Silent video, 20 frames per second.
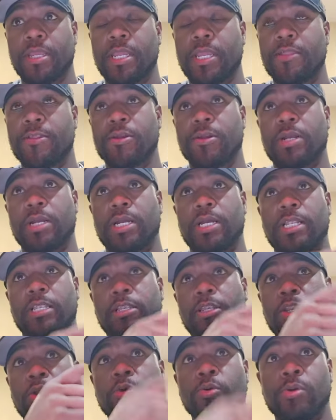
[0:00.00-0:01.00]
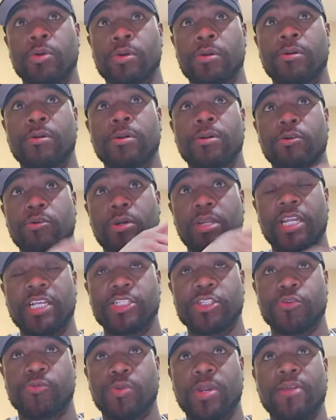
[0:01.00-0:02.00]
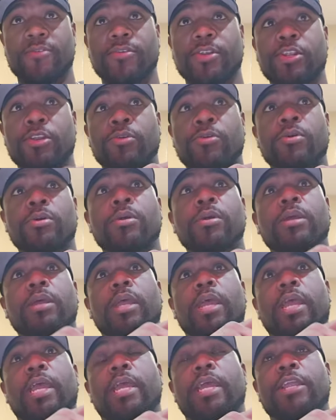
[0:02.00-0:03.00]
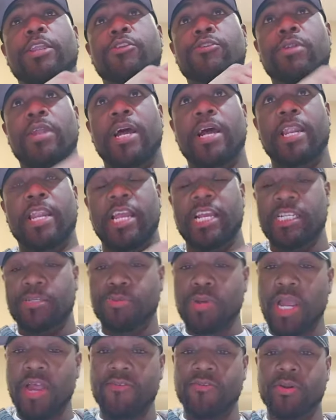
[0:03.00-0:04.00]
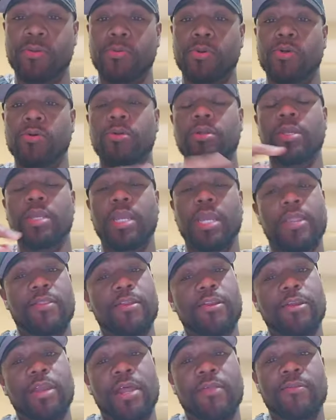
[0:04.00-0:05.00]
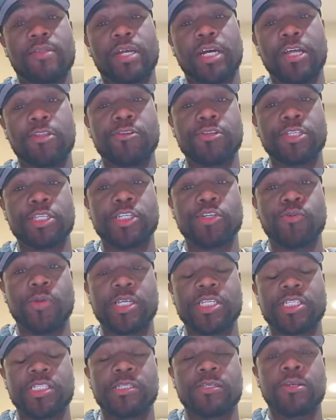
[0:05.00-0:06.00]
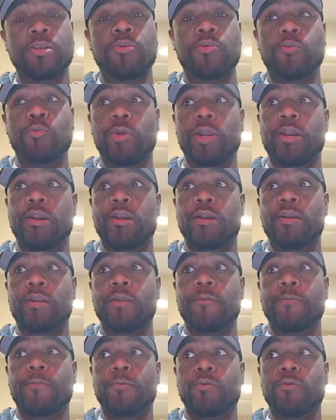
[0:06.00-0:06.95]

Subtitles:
either a lower or lesser revenue and you're not as profitable, and then you got other situation where,